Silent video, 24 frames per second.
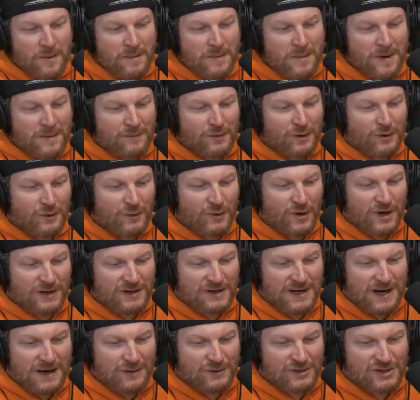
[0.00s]
remember what
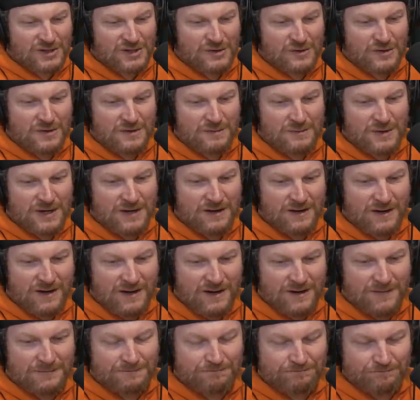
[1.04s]
really? I was doing, but
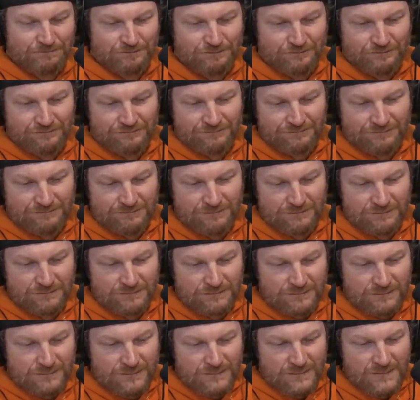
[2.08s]
yeah. um,
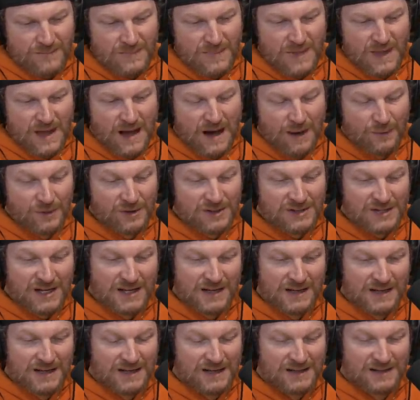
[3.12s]
I will
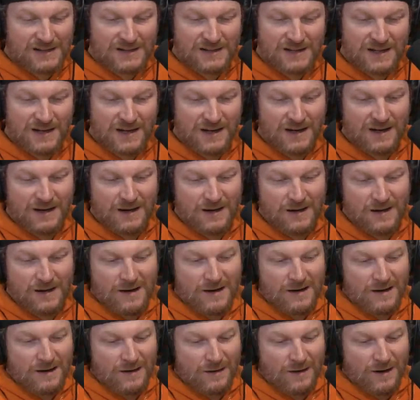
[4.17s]
say this.
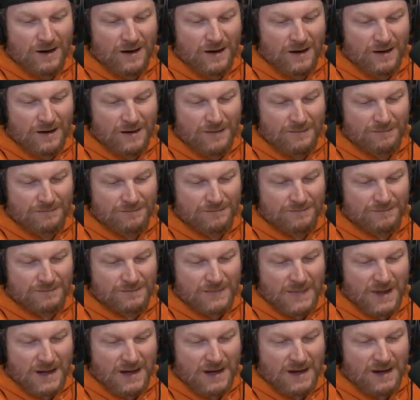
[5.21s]
Um,
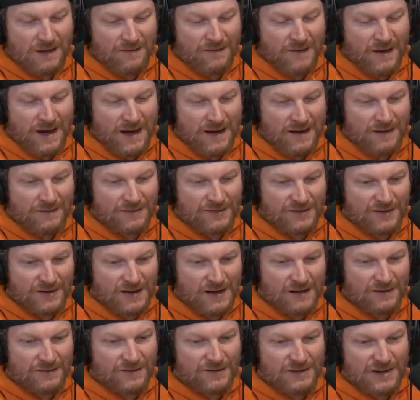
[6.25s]
if if
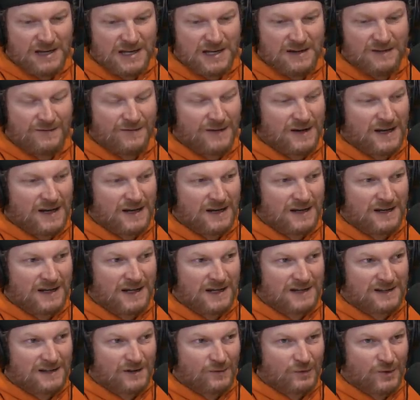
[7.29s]
if Steve
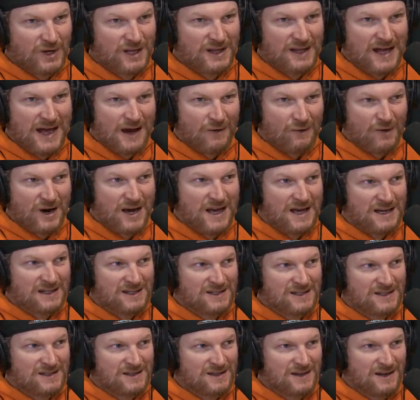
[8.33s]
doesn't win that
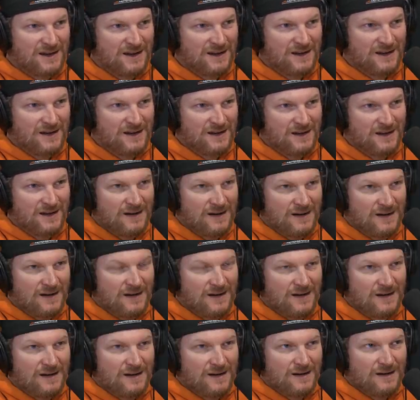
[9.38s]
race,
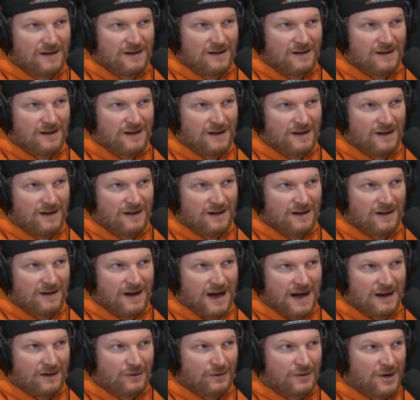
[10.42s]
uh,
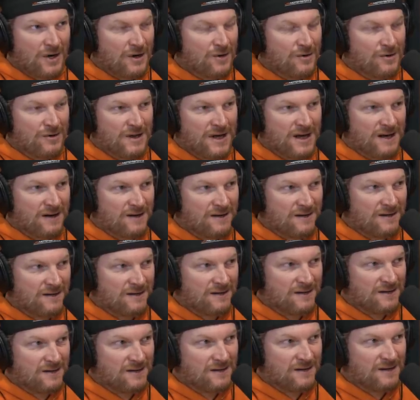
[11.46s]
I don't know that
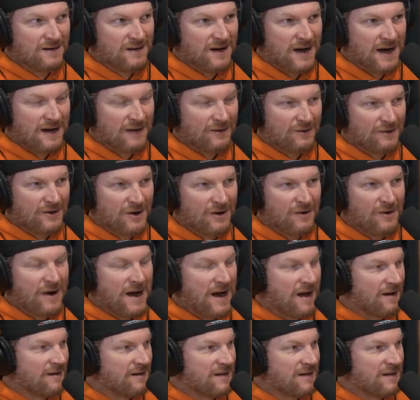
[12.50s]
I don't know how